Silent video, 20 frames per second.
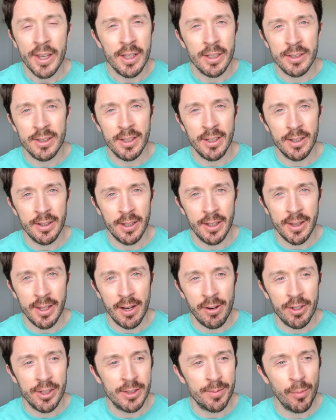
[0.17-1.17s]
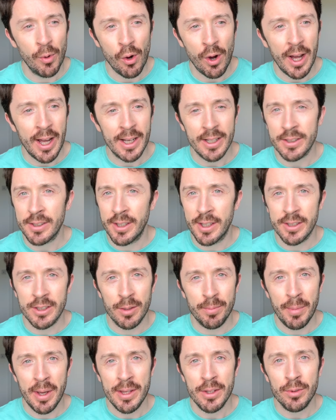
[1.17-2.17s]
is it that there is more access
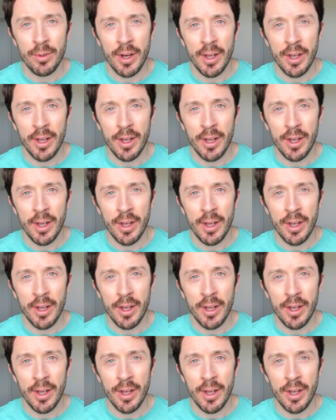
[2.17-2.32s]
to mental